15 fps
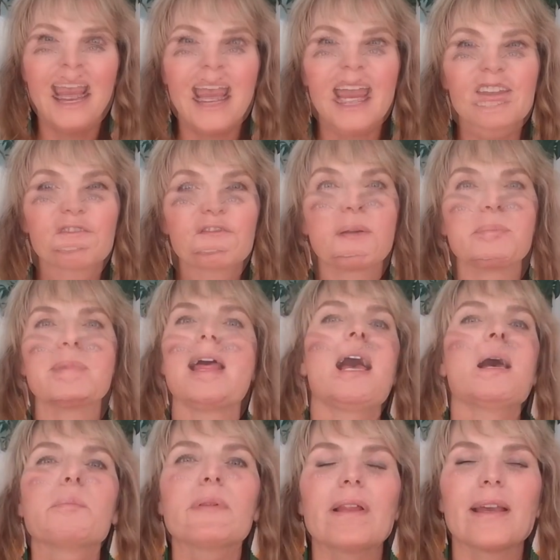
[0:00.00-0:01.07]
And from
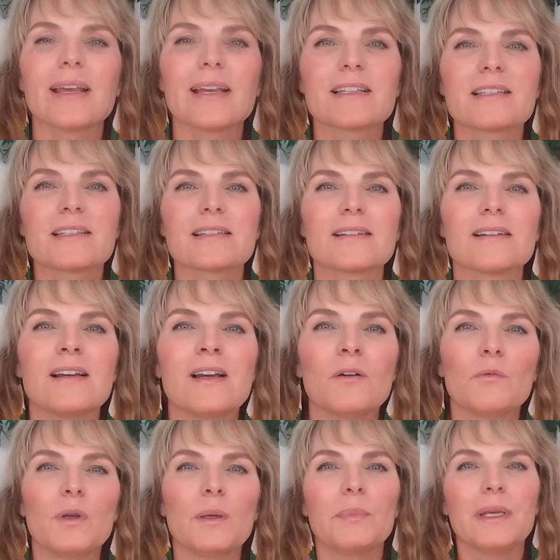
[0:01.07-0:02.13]
that place,
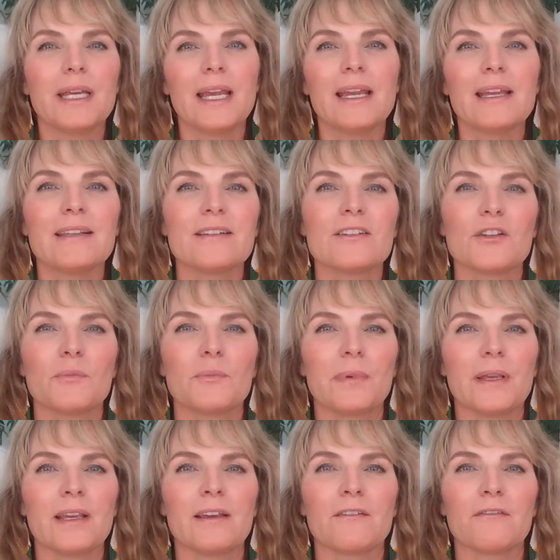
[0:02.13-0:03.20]
we begin to
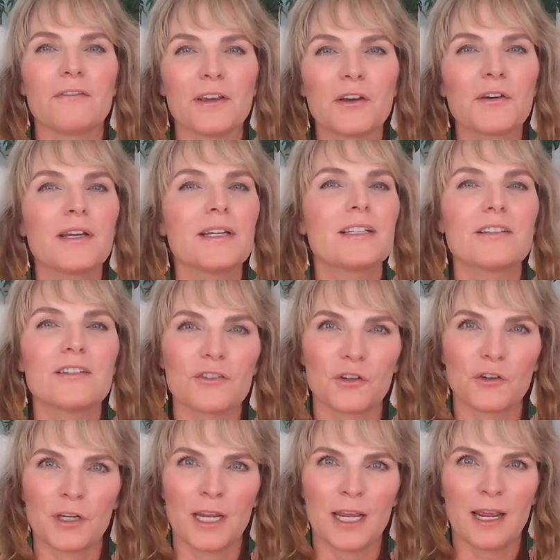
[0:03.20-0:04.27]
be very
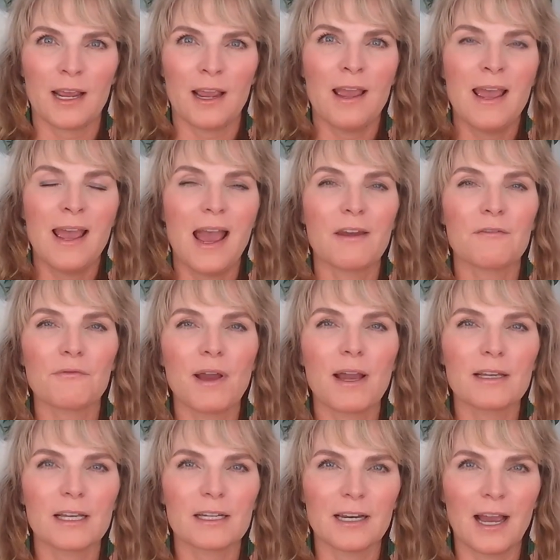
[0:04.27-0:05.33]
discerning and
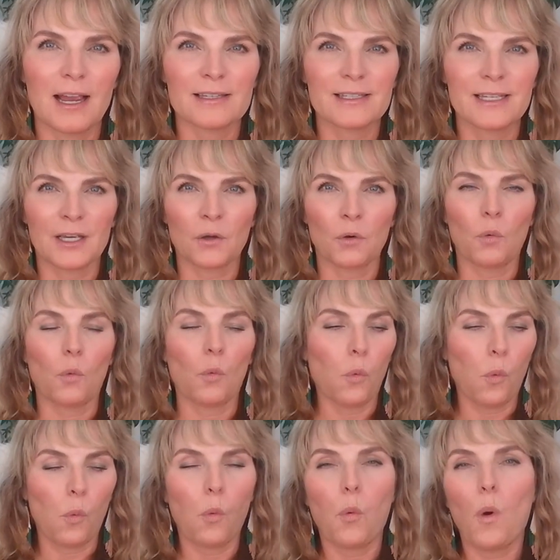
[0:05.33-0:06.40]
recognizing
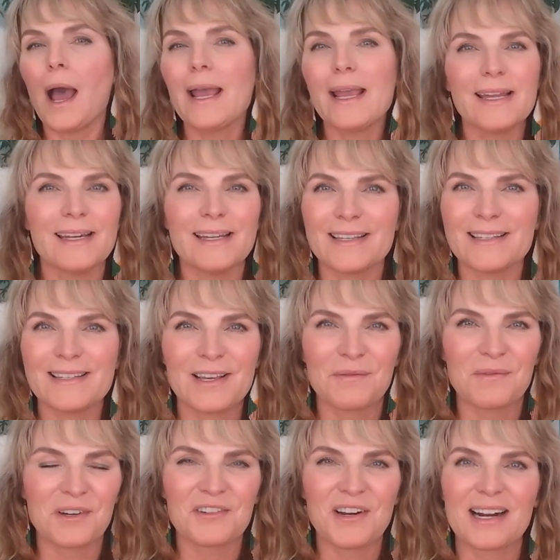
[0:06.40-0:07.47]
why it is that
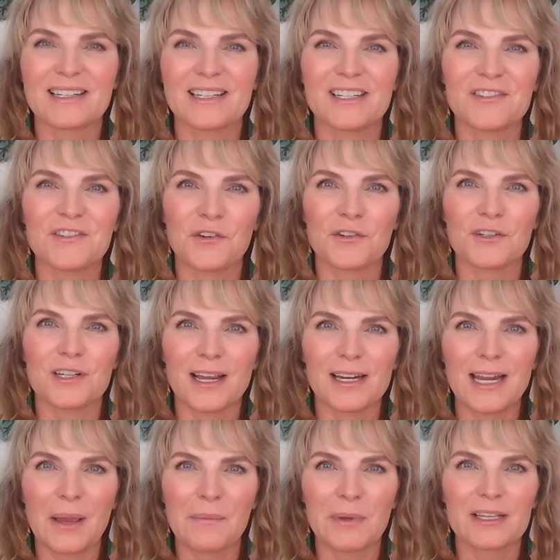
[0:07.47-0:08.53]
we're attracted to certain
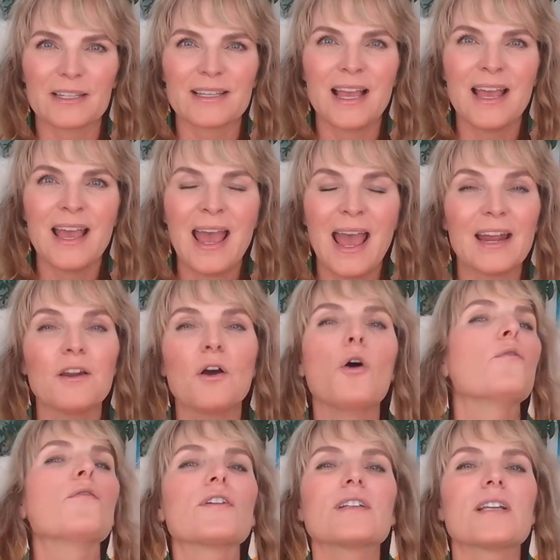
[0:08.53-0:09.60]
dynamics. And
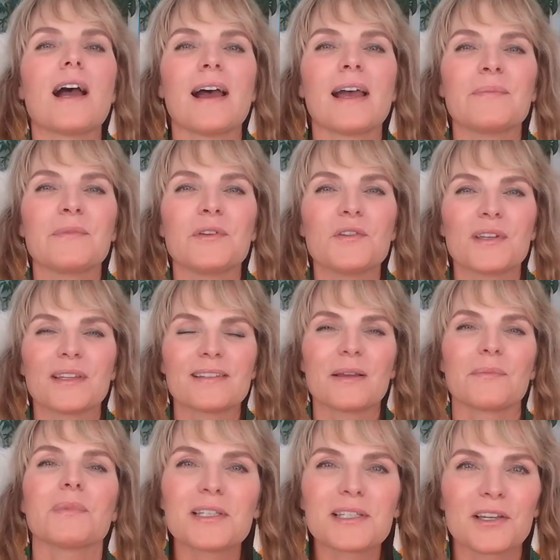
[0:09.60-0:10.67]
over time, using some
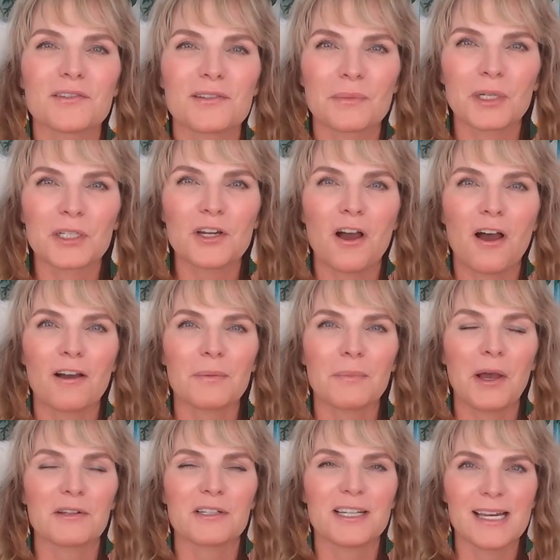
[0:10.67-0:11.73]
of the skills I'm going to talk
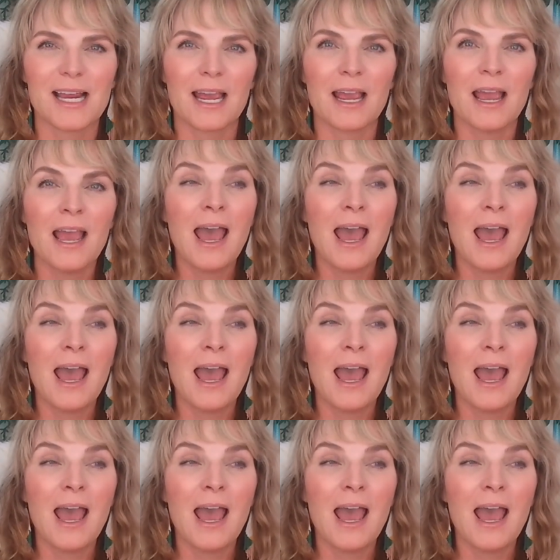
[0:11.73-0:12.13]
about today,